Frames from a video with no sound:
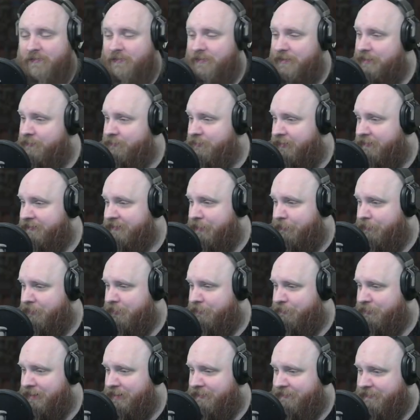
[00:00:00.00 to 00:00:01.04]
the advanced
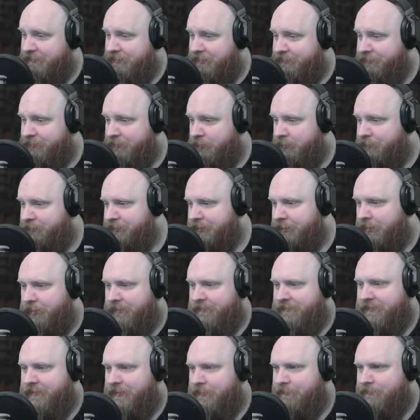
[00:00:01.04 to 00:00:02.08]
chemical plants, if you're already
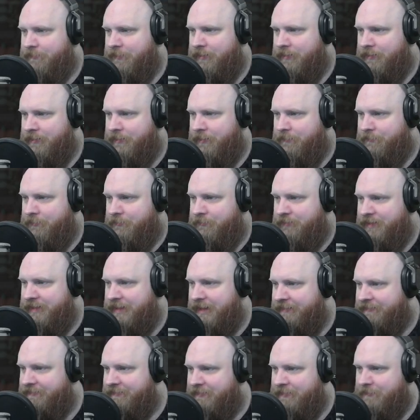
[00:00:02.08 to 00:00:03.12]
asking, we
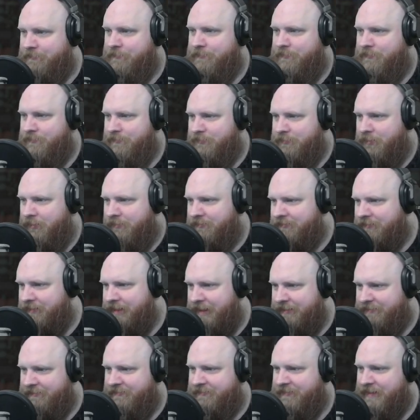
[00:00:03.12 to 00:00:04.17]
get them not
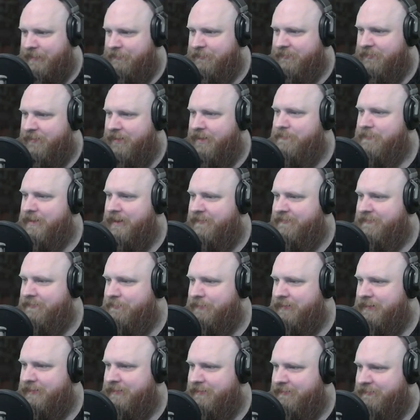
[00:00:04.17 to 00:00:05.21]
at the same time as the
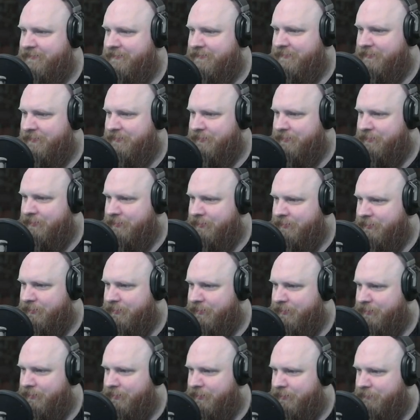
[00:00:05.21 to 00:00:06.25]
beacons.
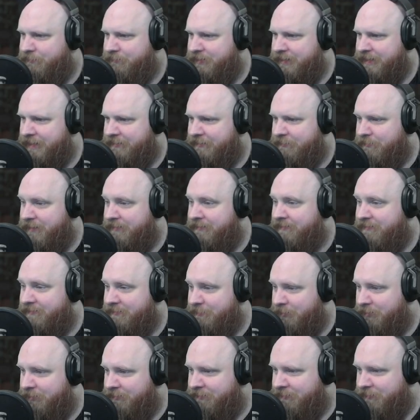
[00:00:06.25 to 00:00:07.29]
We get them at a
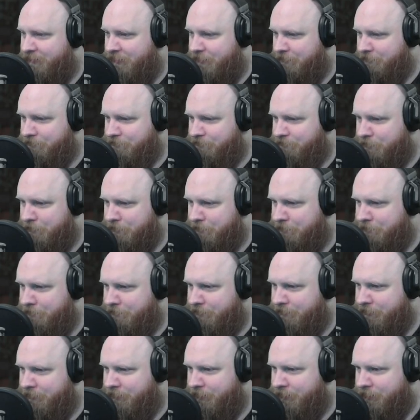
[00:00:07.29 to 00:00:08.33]
similar time.
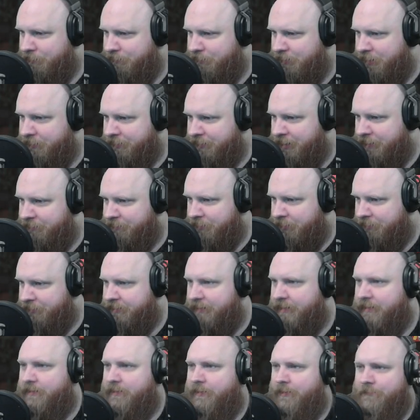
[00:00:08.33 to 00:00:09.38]
Where are they? Where are they?
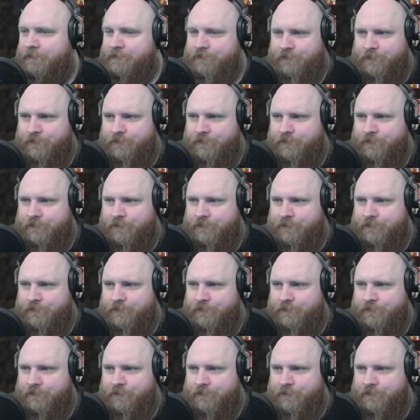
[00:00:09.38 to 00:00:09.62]
There they are.